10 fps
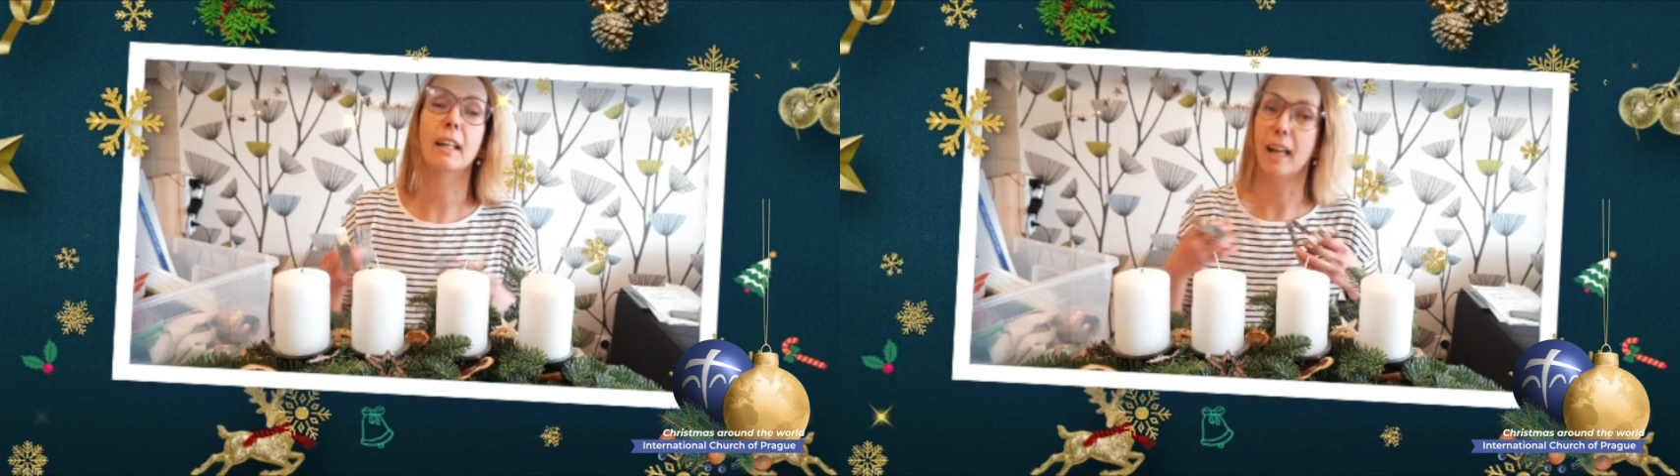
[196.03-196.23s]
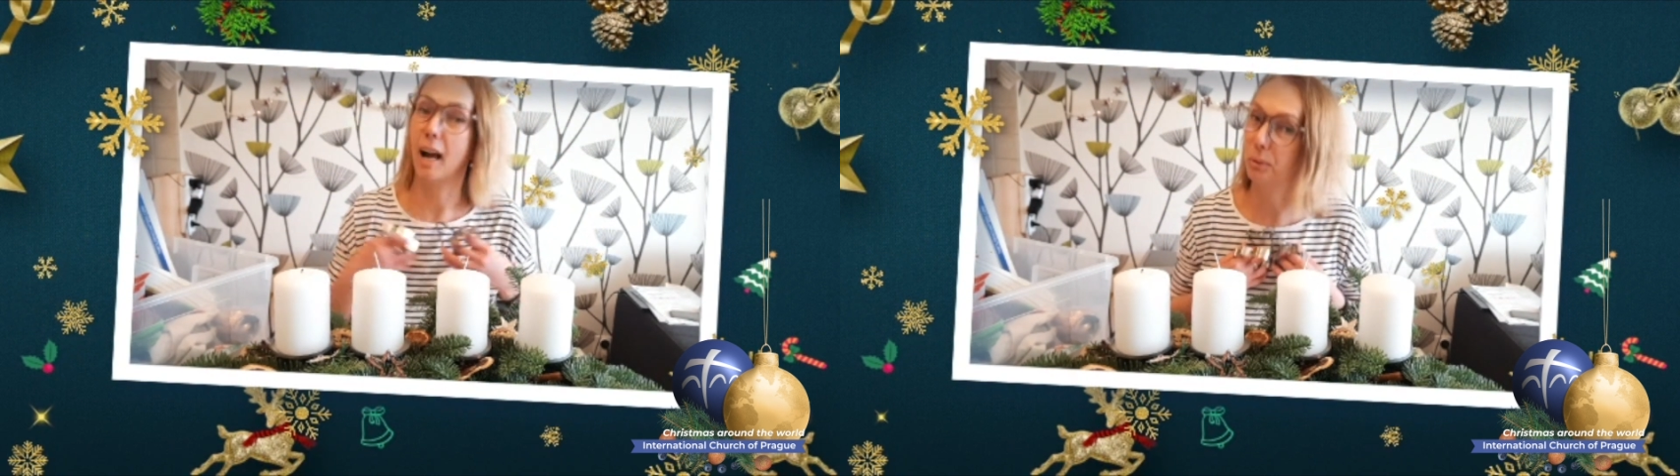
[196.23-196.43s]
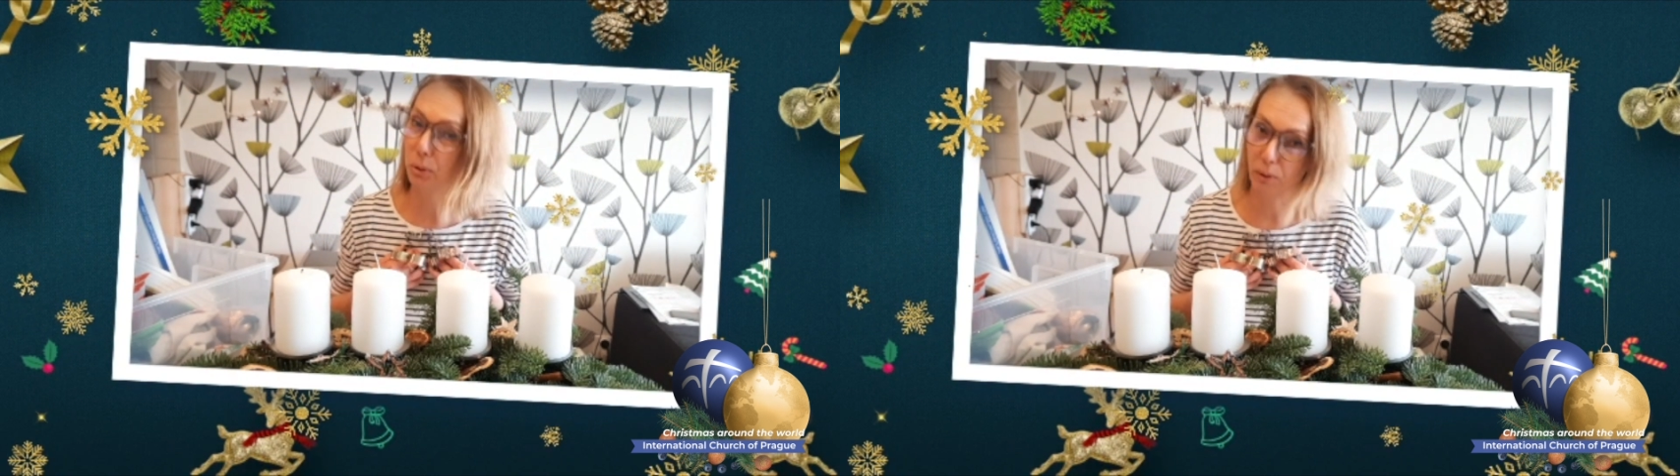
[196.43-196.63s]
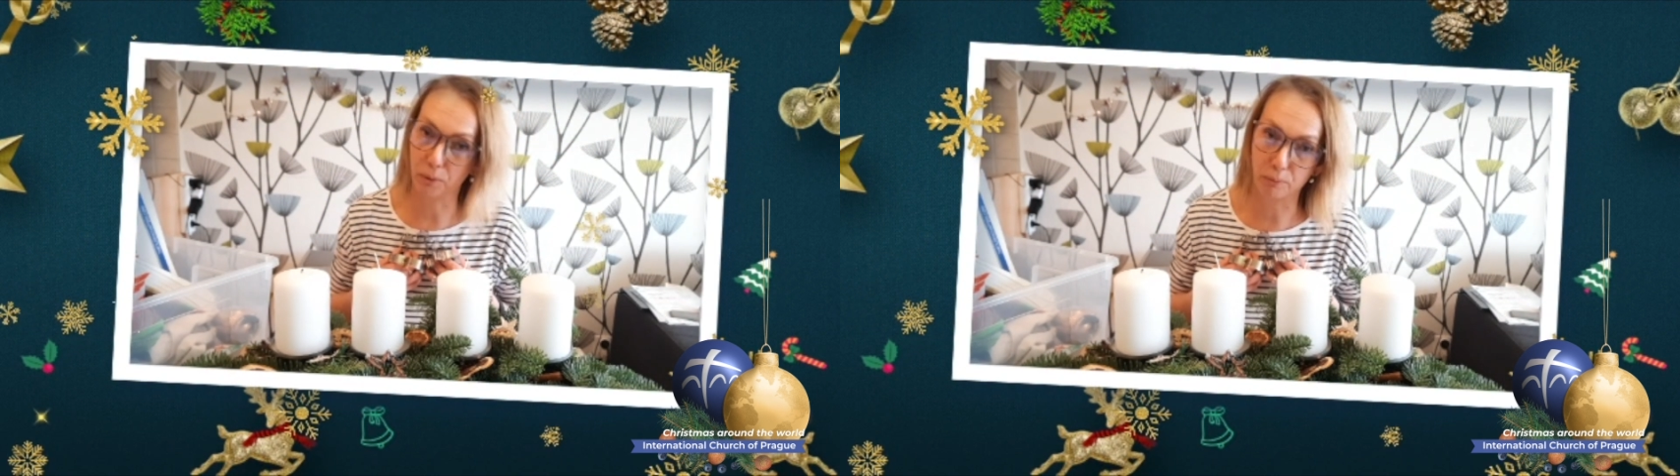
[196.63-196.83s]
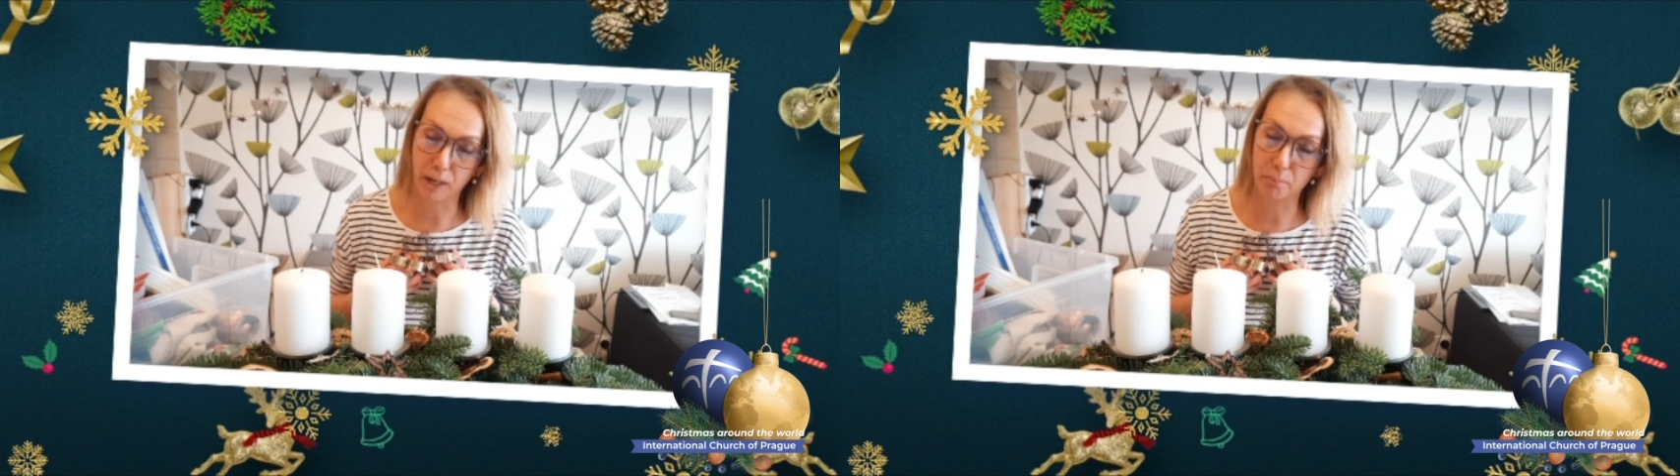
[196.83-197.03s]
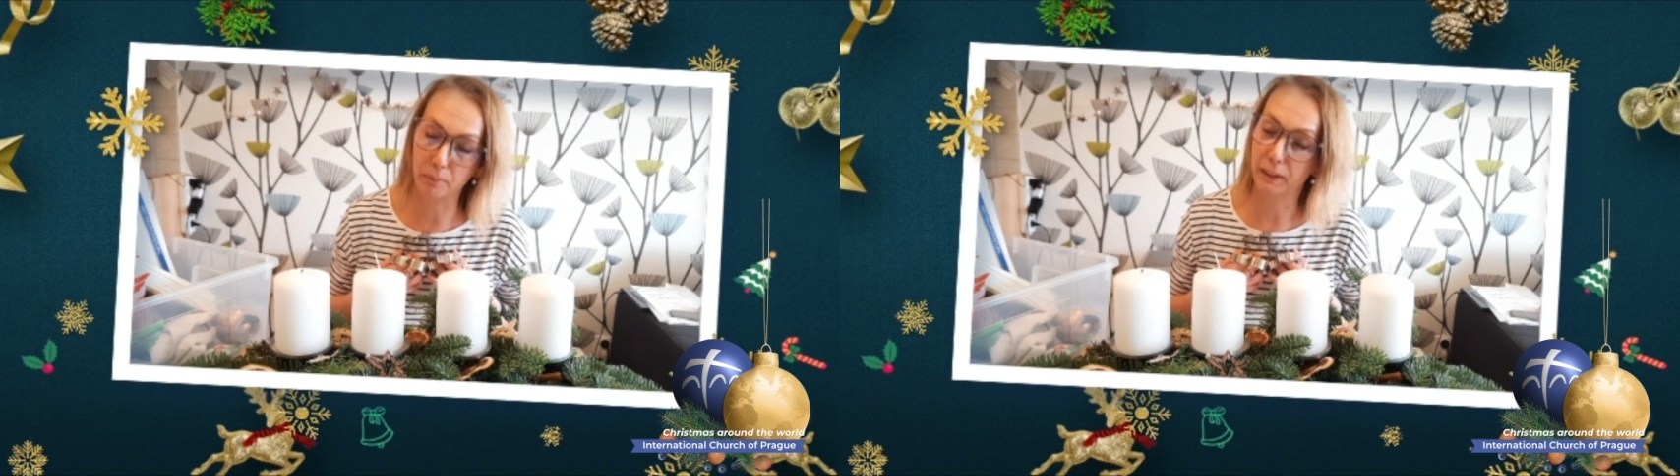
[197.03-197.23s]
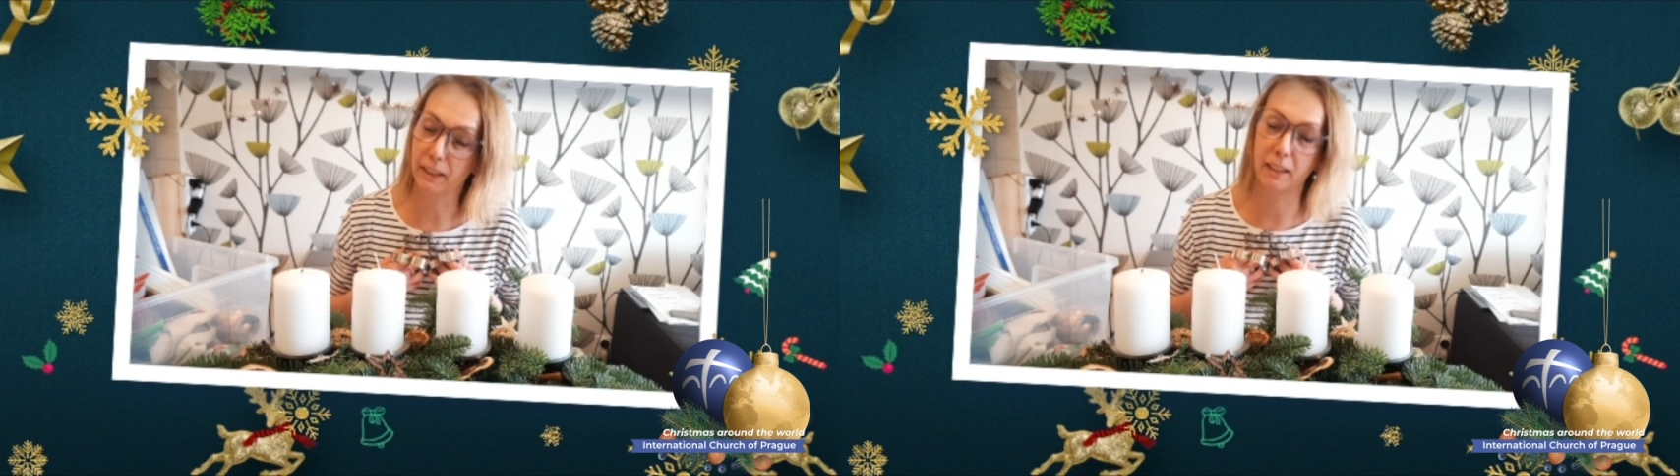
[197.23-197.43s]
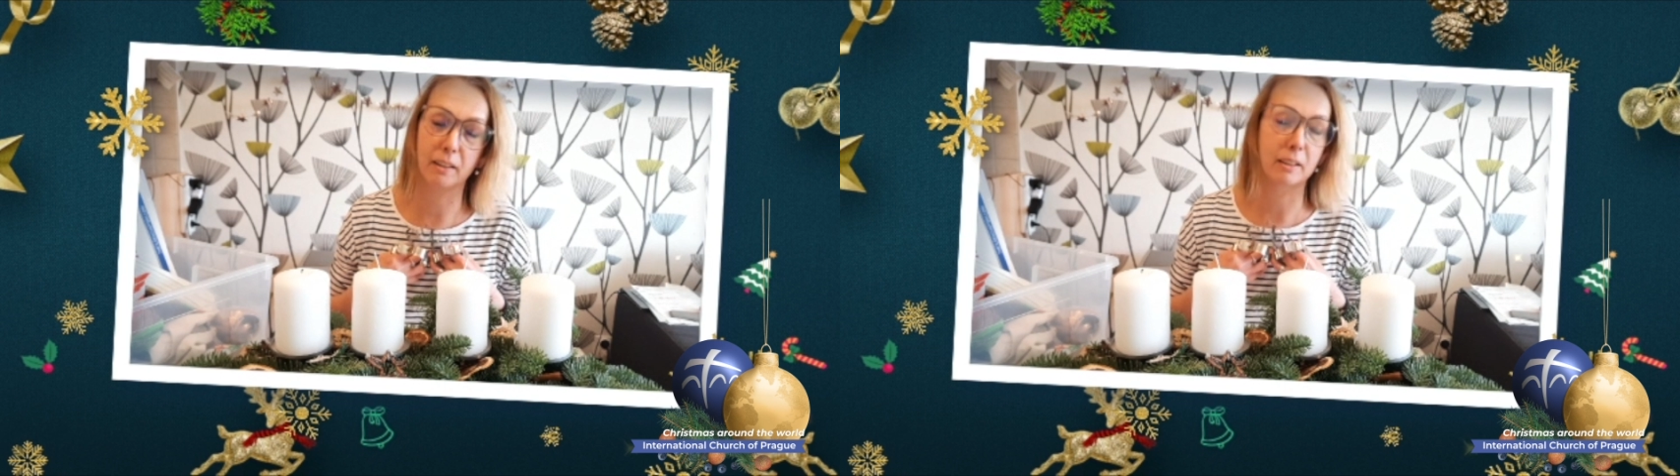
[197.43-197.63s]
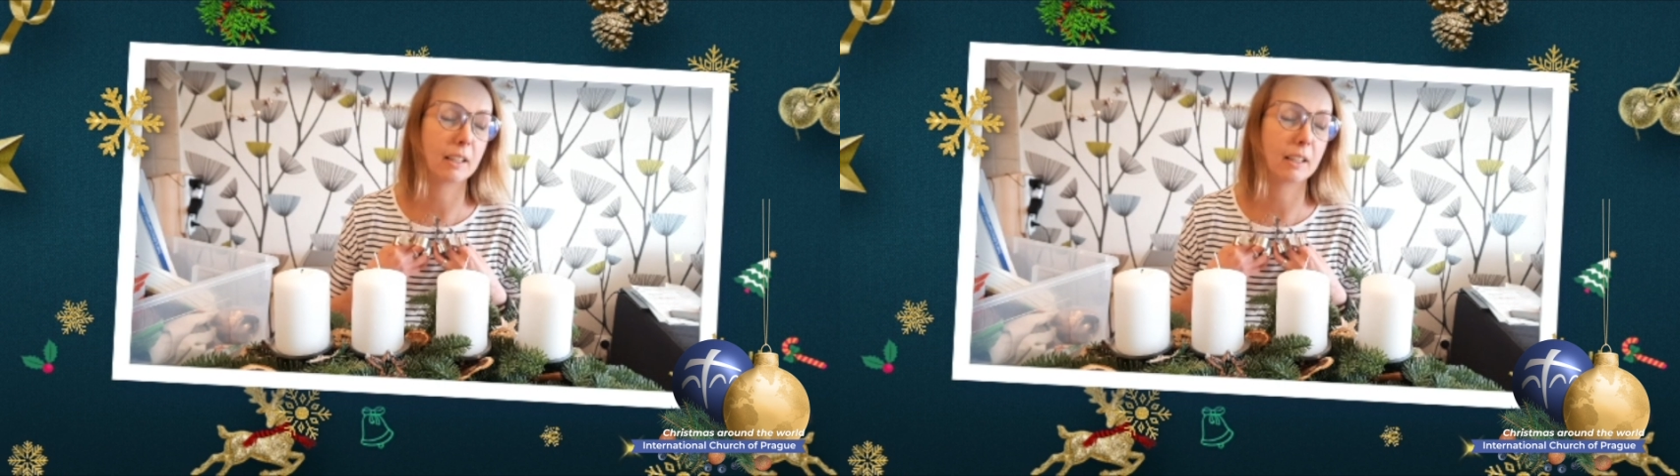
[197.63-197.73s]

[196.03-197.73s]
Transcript: come to our family,